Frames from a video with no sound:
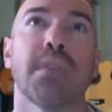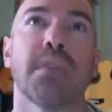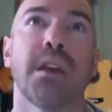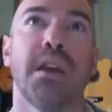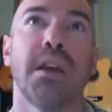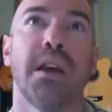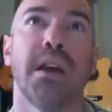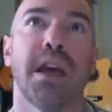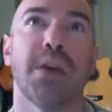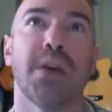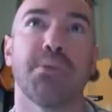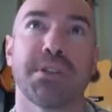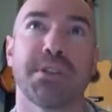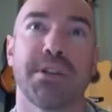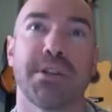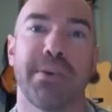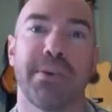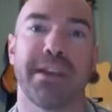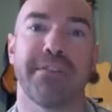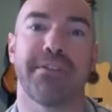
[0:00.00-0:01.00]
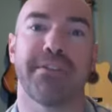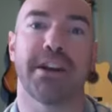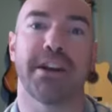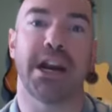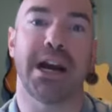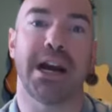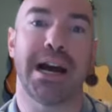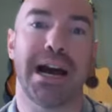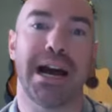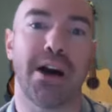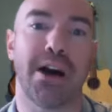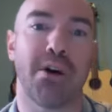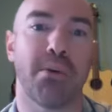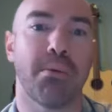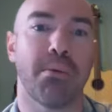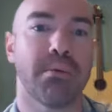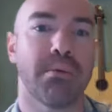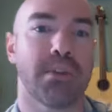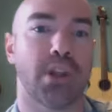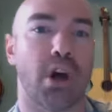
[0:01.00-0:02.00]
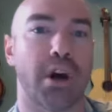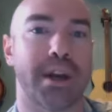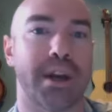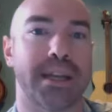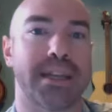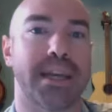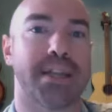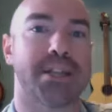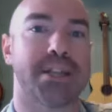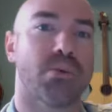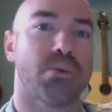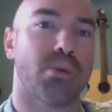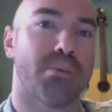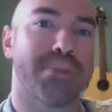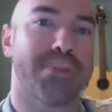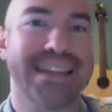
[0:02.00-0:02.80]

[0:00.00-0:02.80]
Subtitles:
And we'll see if we can figure out how long it takes to repeat.